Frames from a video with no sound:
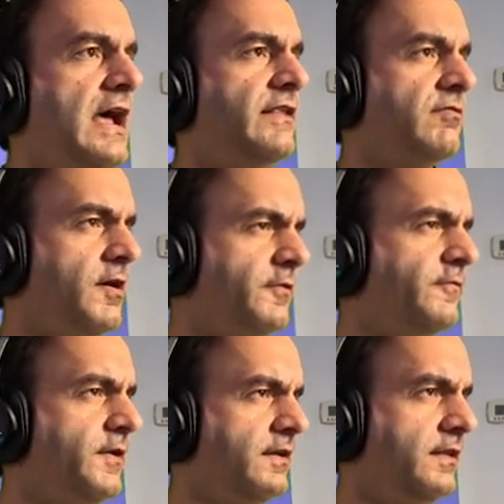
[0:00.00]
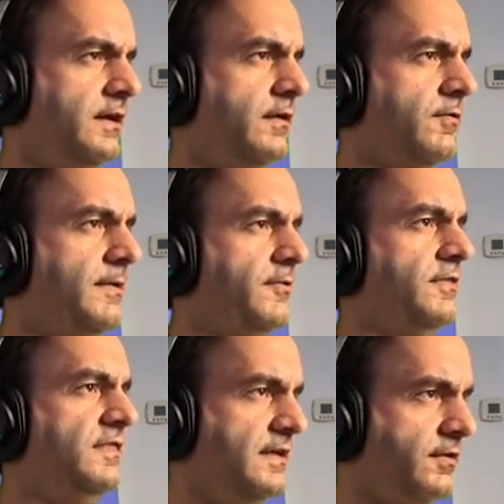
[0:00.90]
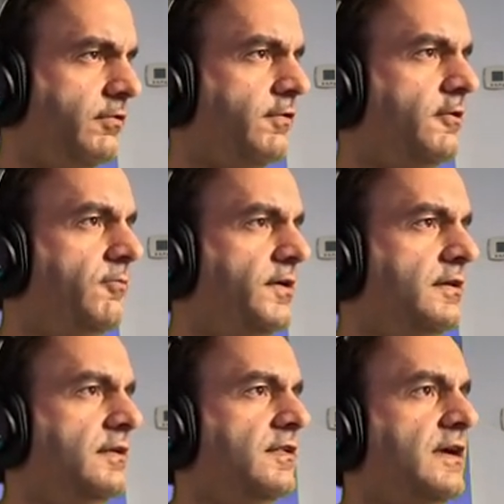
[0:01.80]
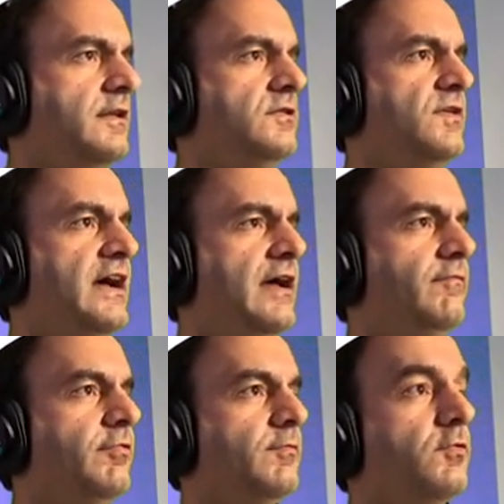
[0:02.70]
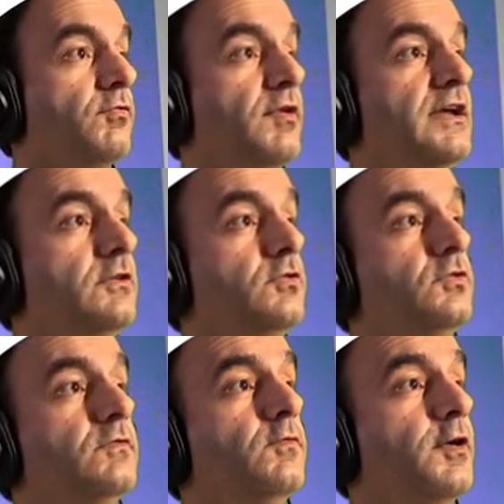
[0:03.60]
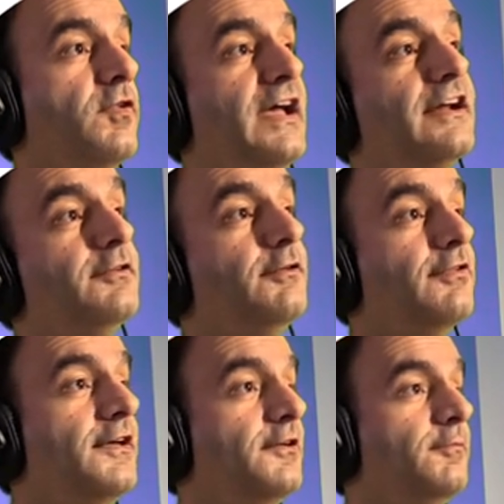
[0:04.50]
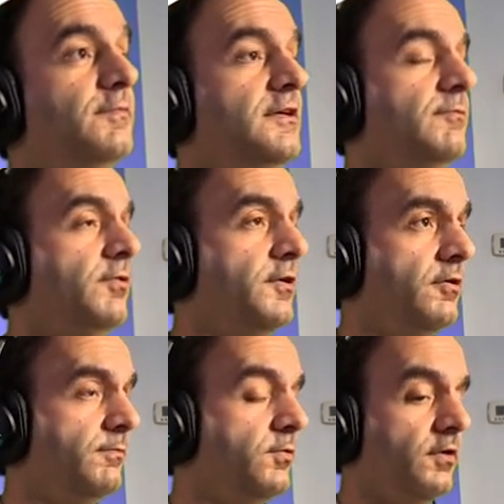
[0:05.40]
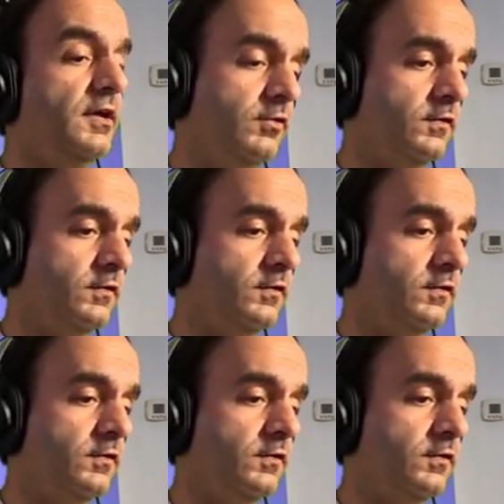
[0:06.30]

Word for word: And some other fun things about this installment is that you have some great new voice actors that are being brought on board,